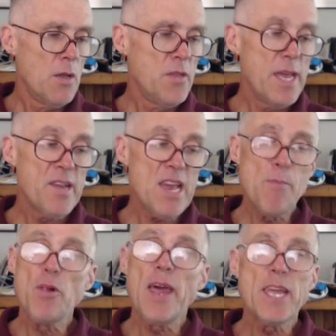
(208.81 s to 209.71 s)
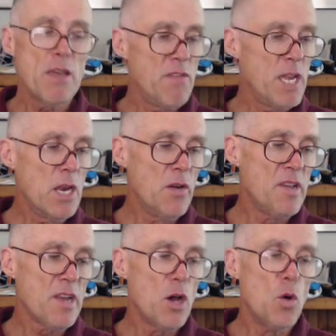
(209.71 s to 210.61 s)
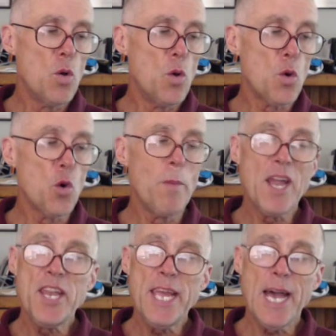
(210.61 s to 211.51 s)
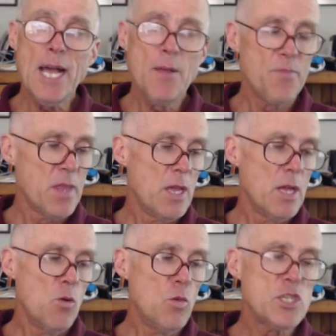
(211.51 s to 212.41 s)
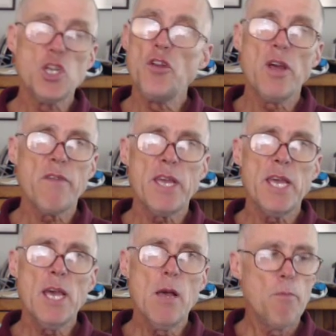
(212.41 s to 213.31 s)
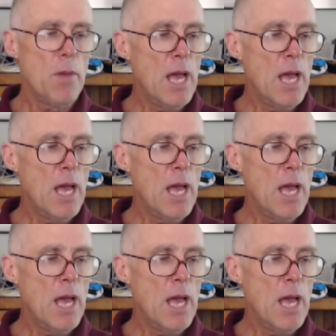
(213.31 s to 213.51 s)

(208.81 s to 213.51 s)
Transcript: The example they give here is rumah dia, which you never hear.